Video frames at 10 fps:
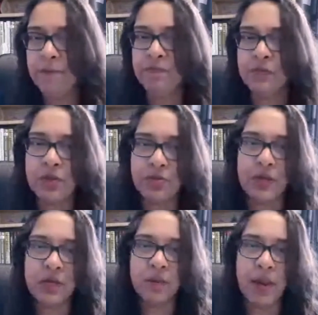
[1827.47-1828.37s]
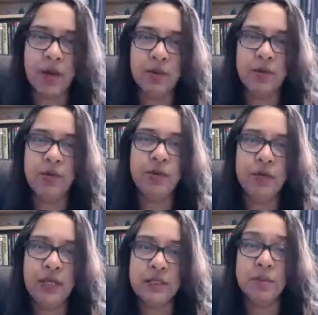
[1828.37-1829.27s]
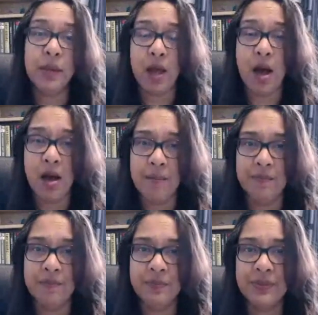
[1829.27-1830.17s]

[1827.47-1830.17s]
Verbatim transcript: So think about who do you need to become